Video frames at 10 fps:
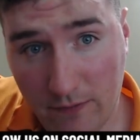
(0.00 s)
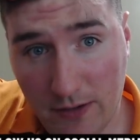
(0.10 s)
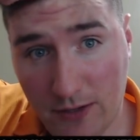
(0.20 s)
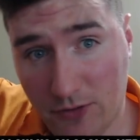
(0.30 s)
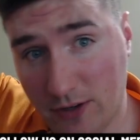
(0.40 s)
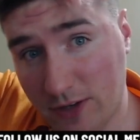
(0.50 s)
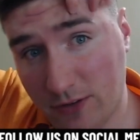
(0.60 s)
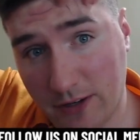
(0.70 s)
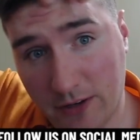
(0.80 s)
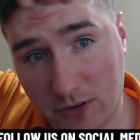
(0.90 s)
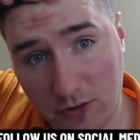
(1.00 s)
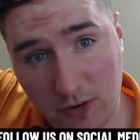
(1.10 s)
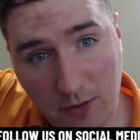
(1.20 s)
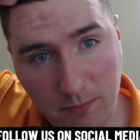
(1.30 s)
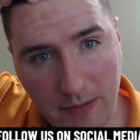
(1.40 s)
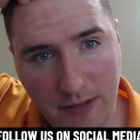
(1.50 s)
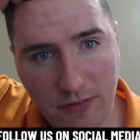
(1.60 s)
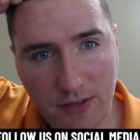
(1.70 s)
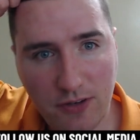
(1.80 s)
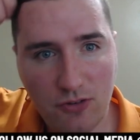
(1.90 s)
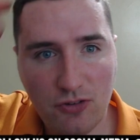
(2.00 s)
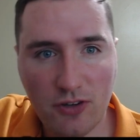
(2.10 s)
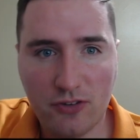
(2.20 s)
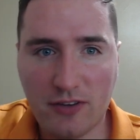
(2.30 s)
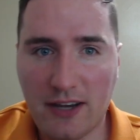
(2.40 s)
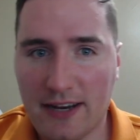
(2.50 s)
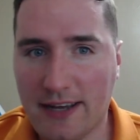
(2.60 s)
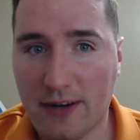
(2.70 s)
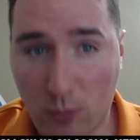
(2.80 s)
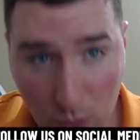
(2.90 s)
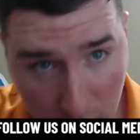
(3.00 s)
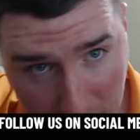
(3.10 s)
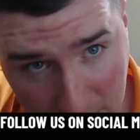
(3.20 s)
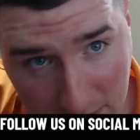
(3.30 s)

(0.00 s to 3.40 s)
Apologize, the hair's a little messy. Just got out of work.